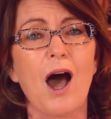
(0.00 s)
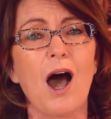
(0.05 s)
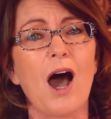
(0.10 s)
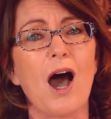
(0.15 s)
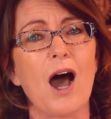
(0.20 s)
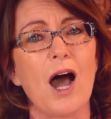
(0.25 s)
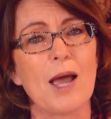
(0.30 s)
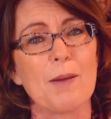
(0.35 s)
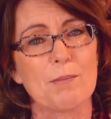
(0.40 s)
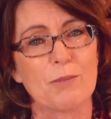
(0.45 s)

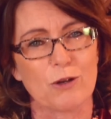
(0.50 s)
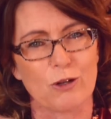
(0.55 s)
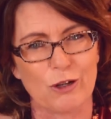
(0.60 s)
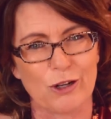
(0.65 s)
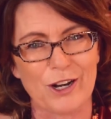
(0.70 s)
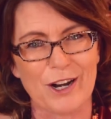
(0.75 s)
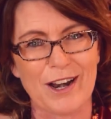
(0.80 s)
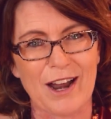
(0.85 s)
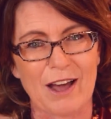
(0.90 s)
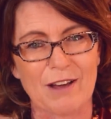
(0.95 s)
I'm good
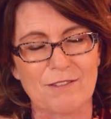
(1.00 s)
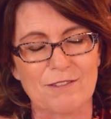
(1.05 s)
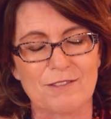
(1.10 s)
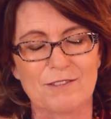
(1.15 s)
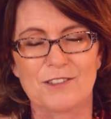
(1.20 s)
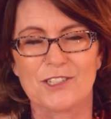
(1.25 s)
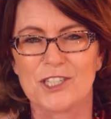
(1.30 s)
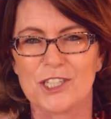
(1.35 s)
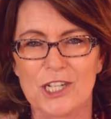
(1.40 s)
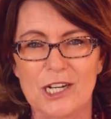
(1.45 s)
enough
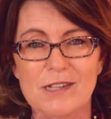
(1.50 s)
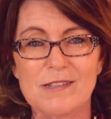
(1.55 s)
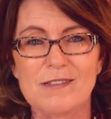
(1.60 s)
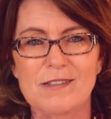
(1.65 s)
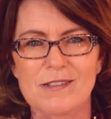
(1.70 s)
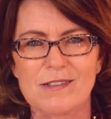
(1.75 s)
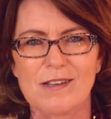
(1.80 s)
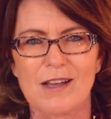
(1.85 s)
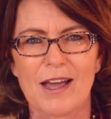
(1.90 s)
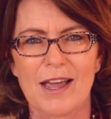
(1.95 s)
just
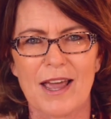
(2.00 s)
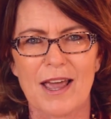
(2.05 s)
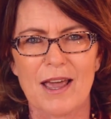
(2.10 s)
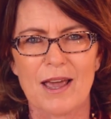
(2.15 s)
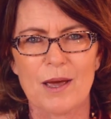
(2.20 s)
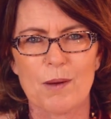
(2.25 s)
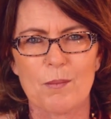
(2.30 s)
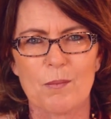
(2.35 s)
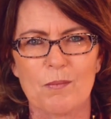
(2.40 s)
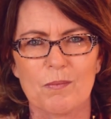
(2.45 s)
as I
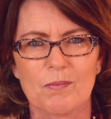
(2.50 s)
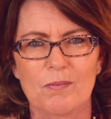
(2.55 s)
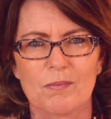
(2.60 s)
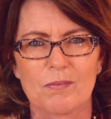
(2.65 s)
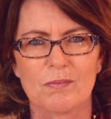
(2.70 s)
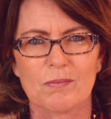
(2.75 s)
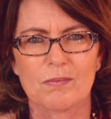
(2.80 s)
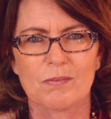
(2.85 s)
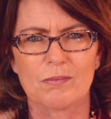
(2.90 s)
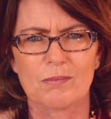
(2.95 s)
am.
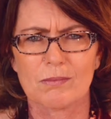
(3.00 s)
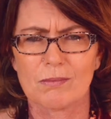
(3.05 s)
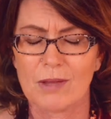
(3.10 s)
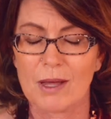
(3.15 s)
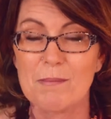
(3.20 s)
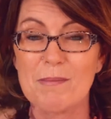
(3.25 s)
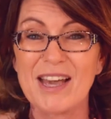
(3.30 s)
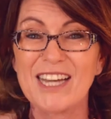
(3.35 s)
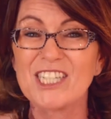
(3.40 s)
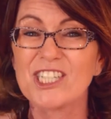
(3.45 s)

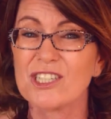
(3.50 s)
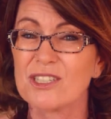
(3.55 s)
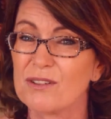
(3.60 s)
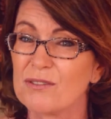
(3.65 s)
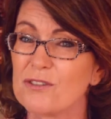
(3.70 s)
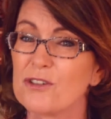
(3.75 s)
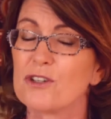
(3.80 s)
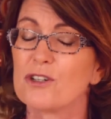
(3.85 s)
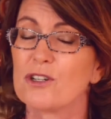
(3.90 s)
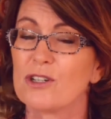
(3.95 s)
Imagine
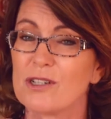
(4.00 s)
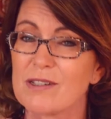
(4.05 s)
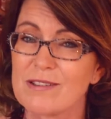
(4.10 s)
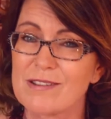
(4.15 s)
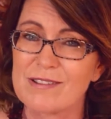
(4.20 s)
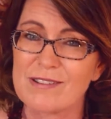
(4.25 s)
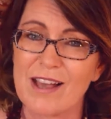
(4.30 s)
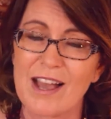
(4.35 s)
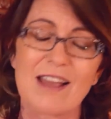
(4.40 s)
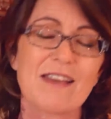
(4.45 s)
if you could
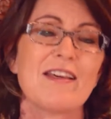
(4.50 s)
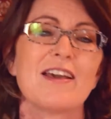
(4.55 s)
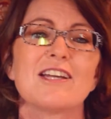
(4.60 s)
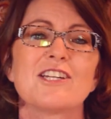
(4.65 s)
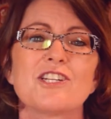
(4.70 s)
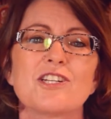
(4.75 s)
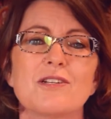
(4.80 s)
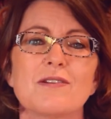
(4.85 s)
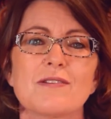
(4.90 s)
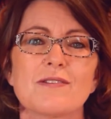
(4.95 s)
say that
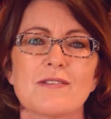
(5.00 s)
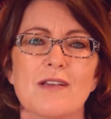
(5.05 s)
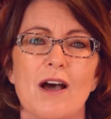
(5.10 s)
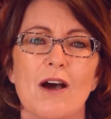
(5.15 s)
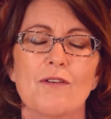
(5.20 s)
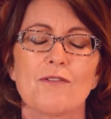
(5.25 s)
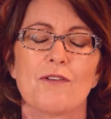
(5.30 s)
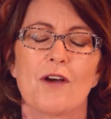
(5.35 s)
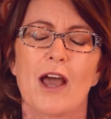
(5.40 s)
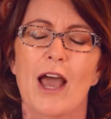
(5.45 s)
to
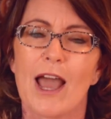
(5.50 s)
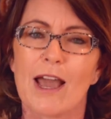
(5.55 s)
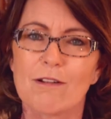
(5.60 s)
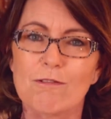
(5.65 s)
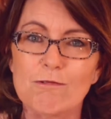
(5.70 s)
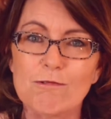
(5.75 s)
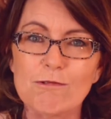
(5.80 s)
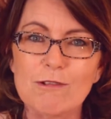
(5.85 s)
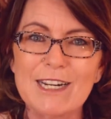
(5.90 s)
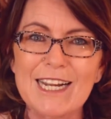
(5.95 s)
yourself
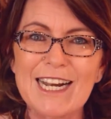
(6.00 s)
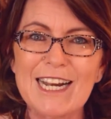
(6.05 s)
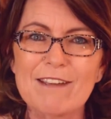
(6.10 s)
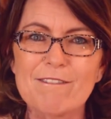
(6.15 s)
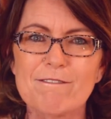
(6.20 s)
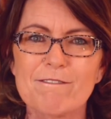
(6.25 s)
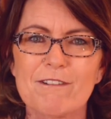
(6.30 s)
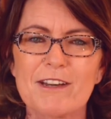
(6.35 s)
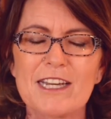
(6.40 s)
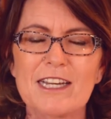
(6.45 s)
and
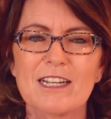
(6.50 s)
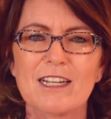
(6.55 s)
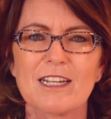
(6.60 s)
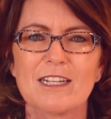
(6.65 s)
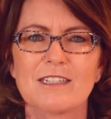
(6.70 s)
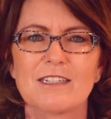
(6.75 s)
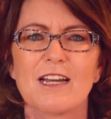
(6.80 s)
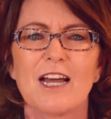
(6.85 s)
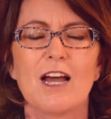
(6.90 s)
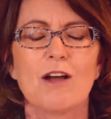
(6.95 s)
really feel
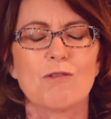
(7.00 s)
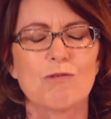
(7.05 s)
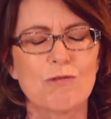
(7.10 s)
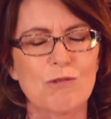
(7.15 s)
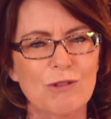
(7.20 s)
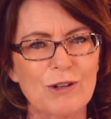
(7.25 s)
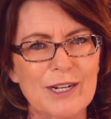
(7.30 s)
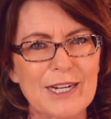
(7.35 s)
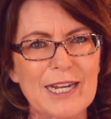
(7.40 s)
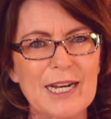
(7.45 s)
it,
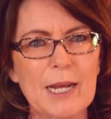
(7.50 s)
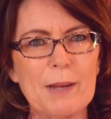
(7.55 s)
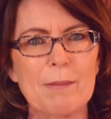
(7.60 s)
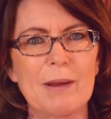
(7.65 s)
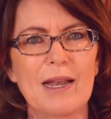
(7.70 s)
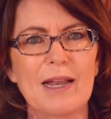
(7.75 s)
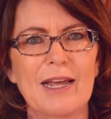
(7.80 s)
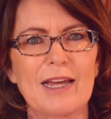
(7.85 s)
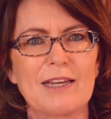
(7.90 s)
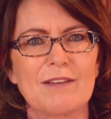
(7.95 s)
really
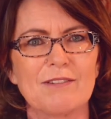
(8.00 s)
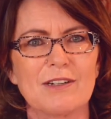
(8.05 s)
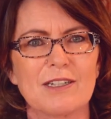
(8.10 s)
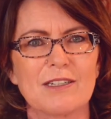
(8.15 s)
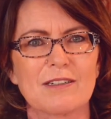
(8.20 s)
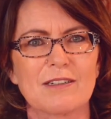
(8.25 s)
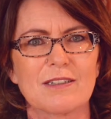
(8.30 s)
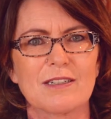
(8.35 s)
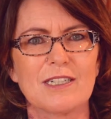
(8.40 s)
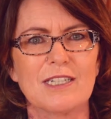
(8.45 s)
believe
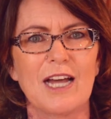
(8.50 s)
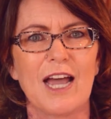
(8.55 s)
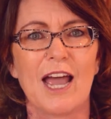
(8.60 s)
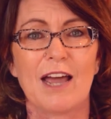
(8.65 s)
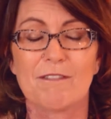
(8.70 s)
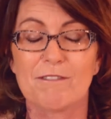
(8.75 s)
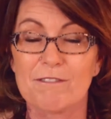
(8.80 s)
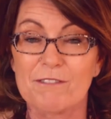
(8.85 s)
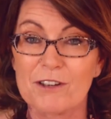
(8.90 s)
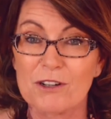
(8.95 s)
it,
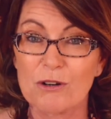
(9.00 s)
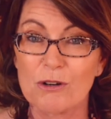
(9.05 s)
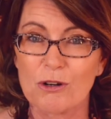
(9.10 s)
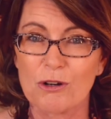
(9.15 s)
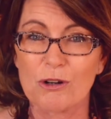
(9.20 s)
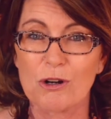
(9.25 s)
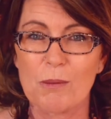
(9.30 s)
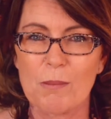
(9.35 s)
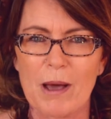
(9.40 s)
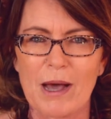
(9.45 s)
and feel
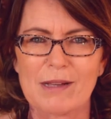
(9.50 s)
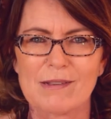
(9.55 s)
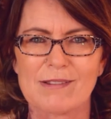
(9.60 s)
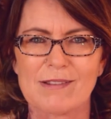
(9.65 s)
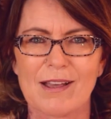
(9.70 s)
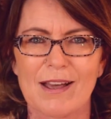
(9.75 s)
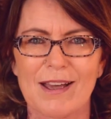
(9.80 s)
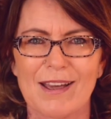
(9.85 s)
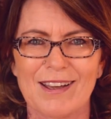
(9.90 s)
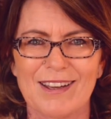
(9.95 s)
good about
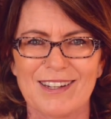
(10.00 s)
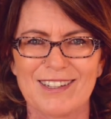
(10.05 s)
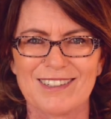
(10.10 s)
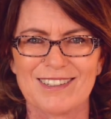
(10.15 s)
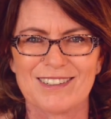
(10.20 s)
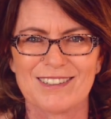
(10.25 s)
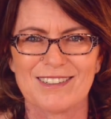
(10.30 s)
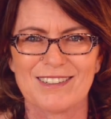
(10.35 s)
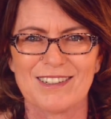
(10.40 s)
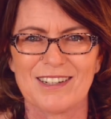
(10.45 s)
saying it.
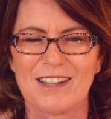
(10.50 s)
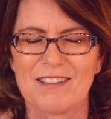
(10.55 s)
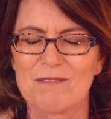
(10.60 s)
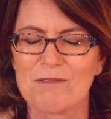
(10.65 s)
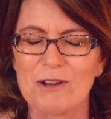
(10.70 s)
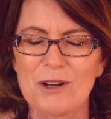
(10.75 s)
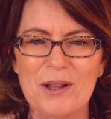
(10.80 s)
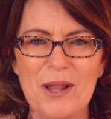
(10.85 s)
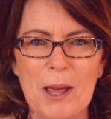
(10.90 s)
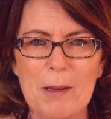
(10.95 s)

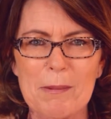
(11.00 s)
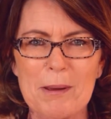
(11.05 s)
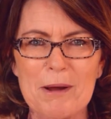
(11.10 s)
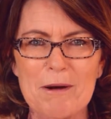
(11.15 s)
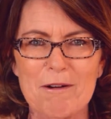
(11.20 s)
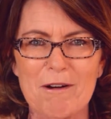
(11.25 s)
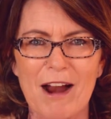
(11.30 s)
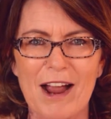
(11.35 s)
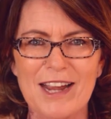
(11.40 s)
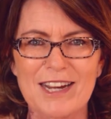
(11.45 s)
Wouldn't that be
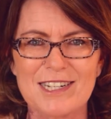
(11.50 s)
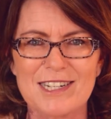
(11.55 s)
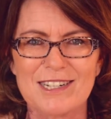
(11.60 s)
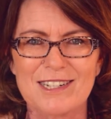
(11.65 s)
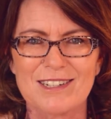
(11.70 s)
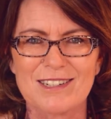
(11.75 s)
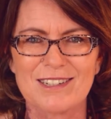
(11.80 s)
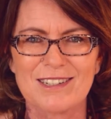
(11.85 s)
great?